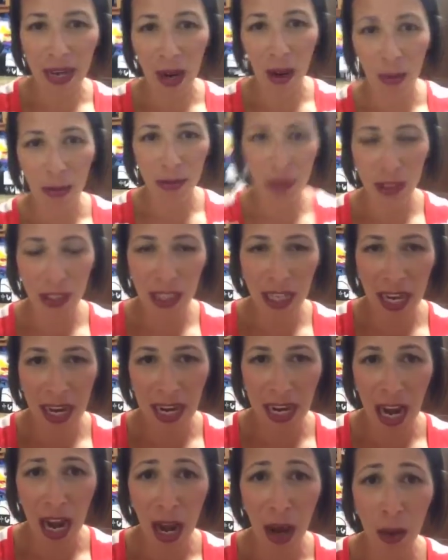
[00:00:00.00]
helpful,
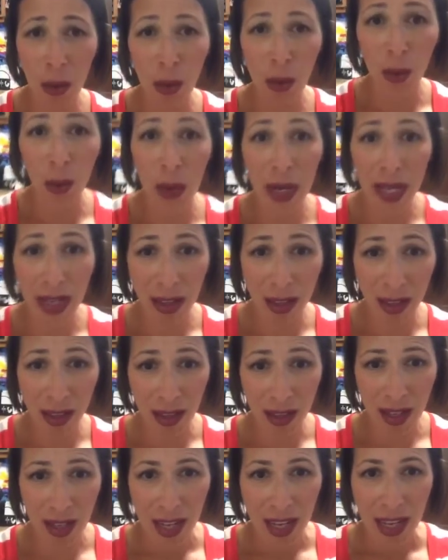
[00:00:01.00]
and I
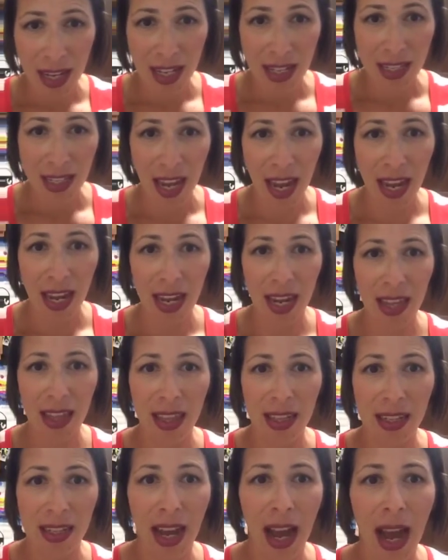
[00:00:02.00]
will take
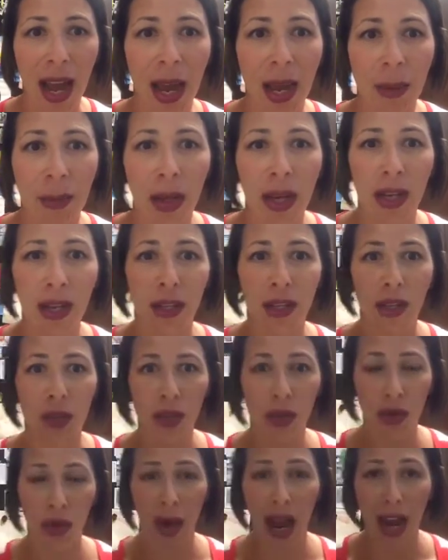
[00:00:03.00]
the time
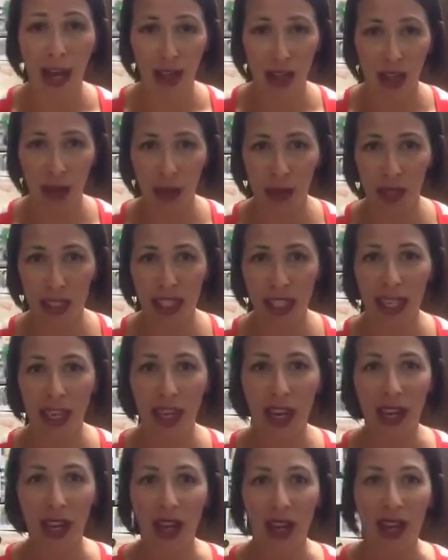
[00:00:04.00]
to
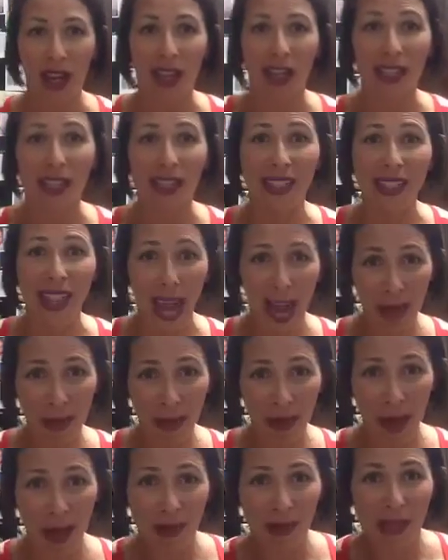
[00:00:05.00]
actually type
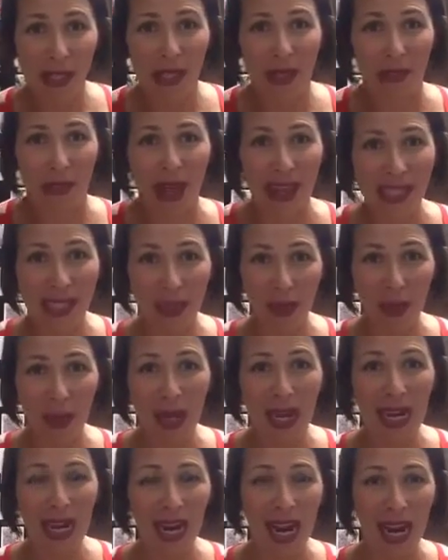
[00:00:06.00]
up this
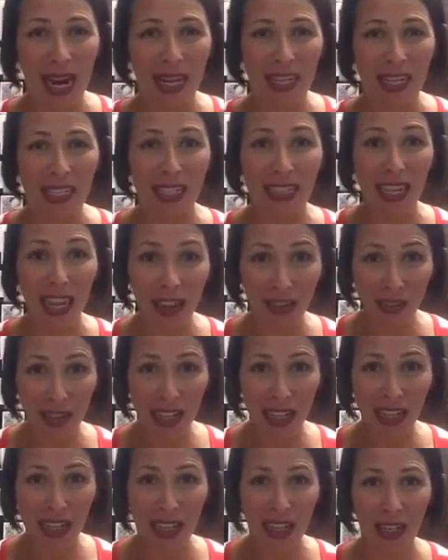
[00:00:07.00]
recipe and save
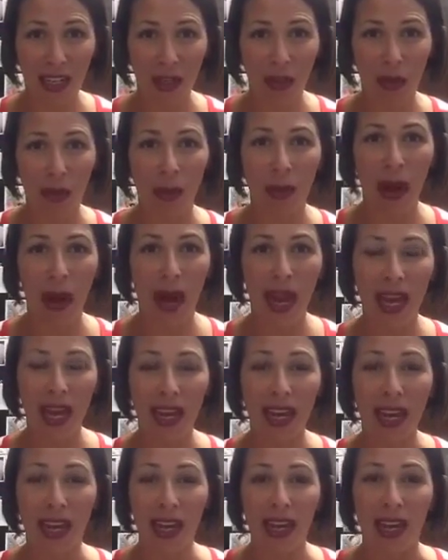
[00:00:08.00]
it to my